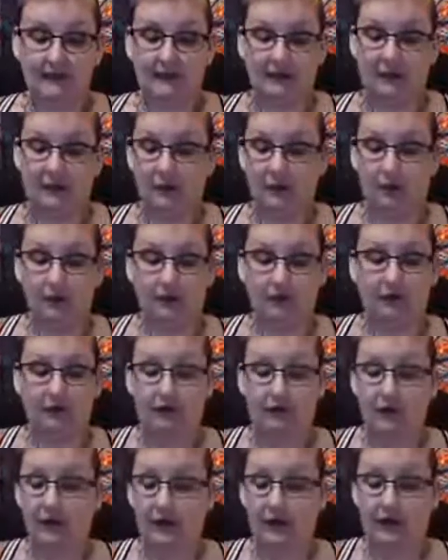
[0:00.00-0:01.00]
if
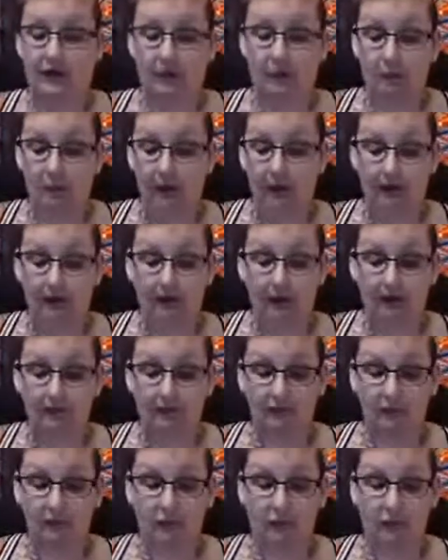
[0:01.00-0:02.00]
you get up right
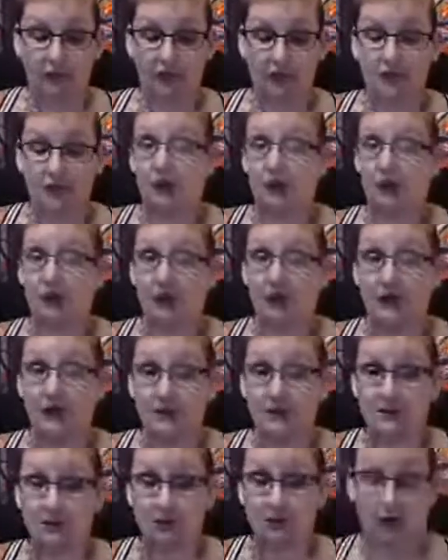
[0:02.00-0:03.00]
afterwards, or it
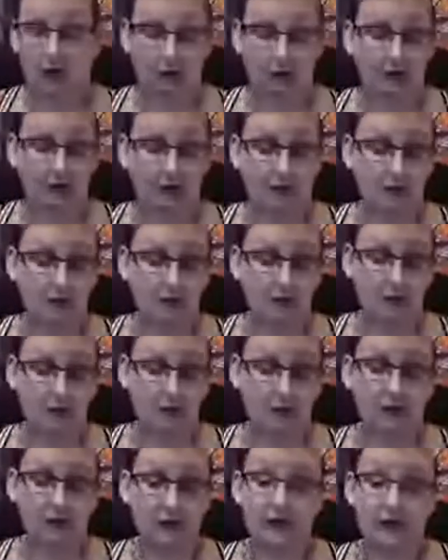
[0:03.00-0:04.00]
wakes you up, or as soon
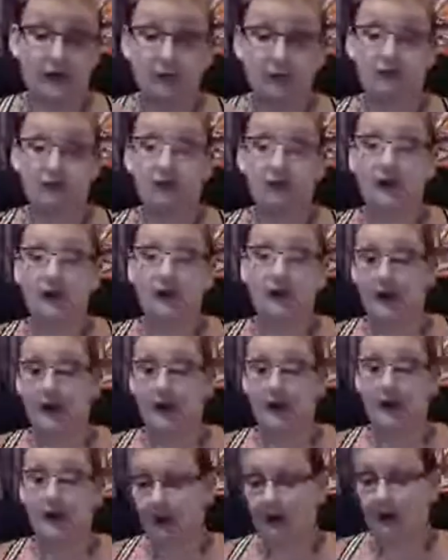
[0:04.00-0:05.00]
as you get up, if you can
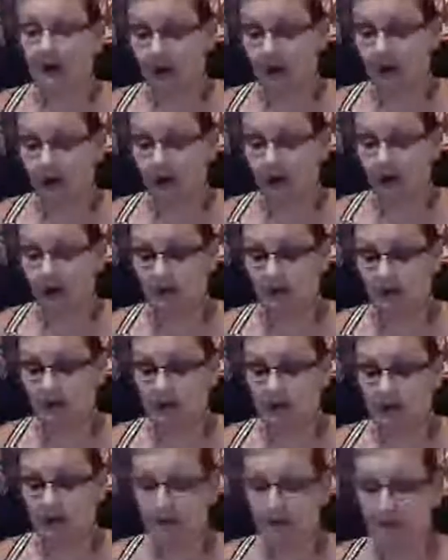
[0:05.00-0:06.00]
write down
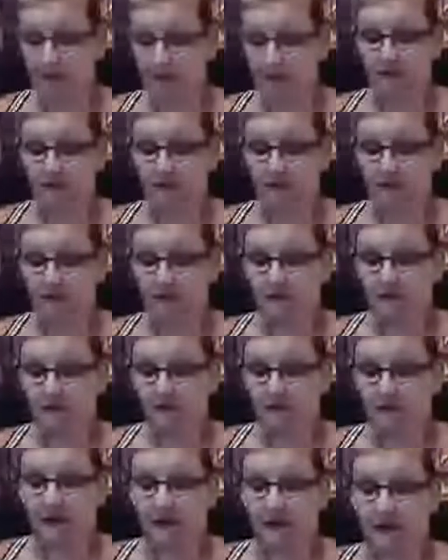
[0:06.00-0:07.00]

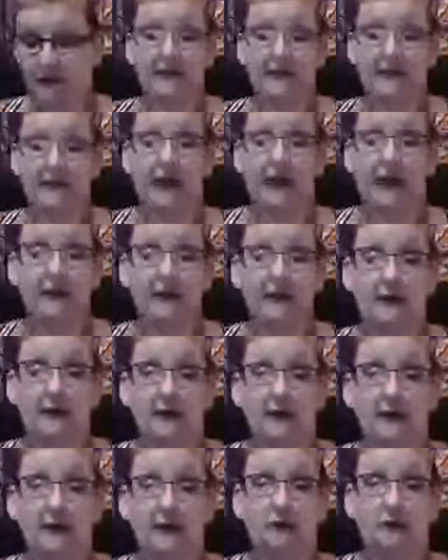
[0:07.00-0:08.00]
things that happened
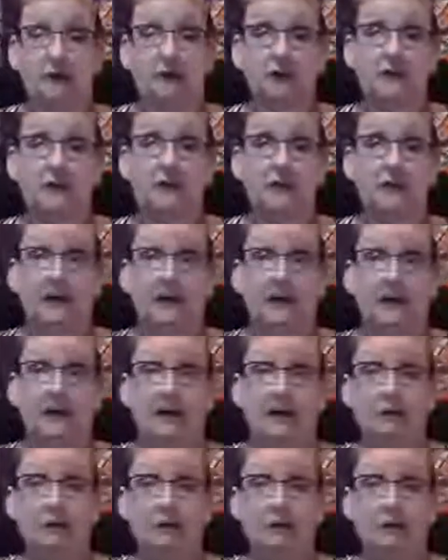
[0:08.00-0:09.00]
in that dream that
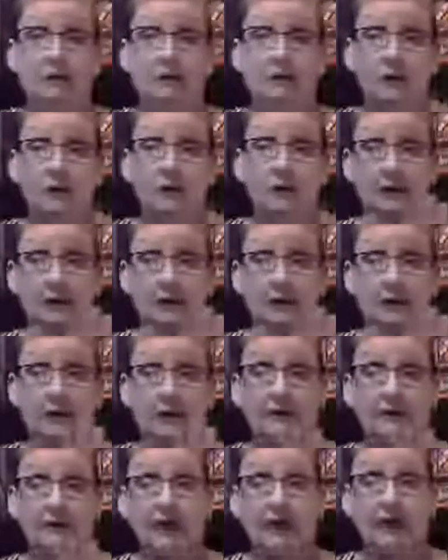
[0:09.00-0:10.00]
correlate with
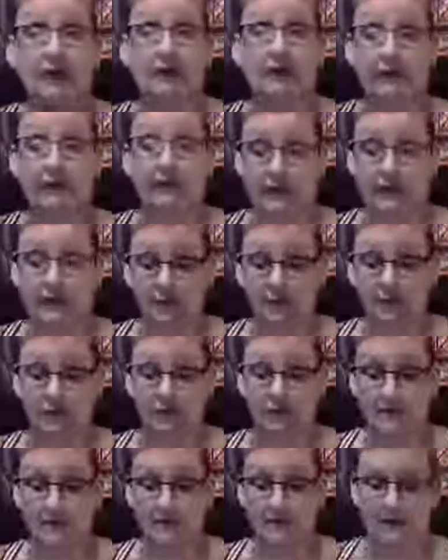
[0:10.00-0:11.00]
the light
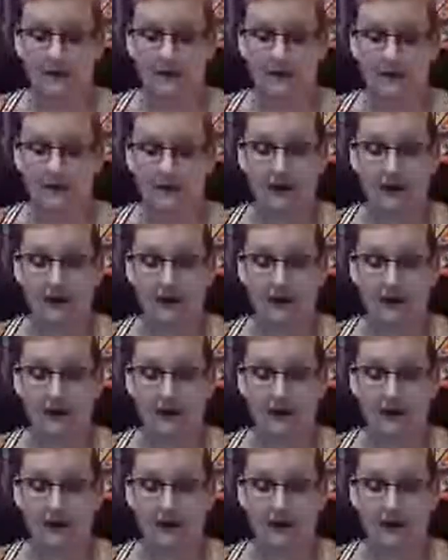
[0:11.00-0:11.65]
language and stuff,